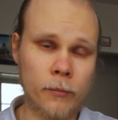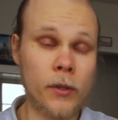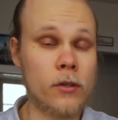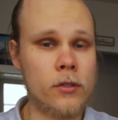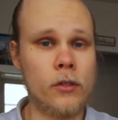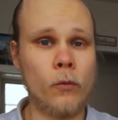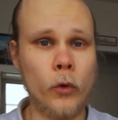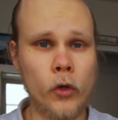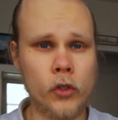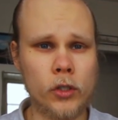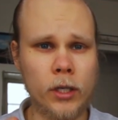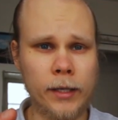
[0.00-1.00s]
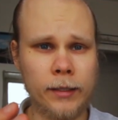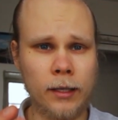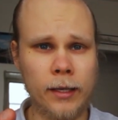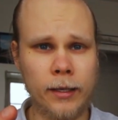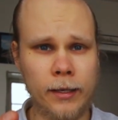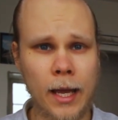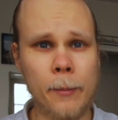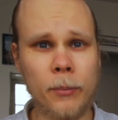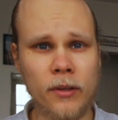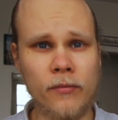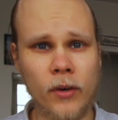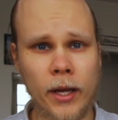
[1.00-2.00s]
because it works kind of like an
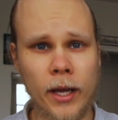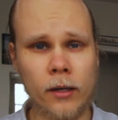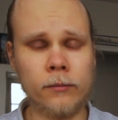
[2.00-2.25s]
amplifier.